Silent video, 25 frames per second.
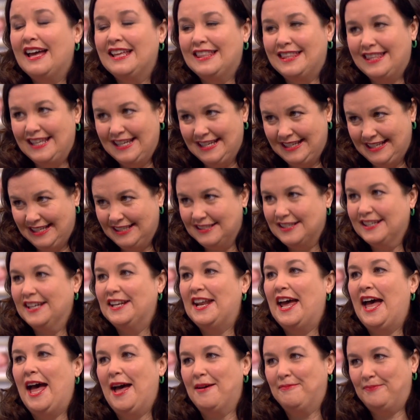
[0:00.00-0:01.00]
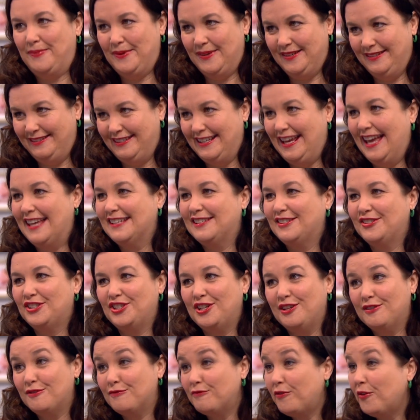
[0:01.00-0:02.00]
I think it's going to happen. Oh, yes, oh,
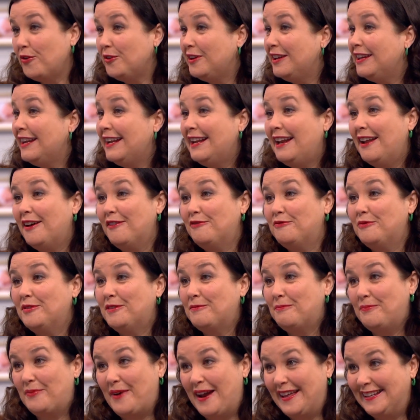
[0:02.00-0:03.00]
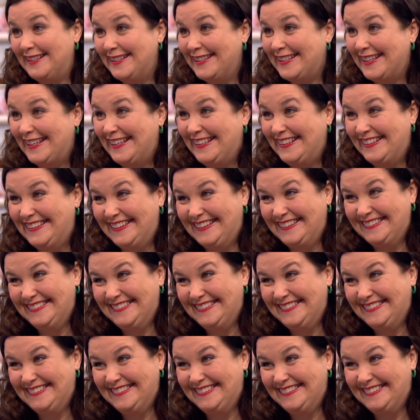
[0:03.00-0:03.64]
she's fallen in love with Brendan.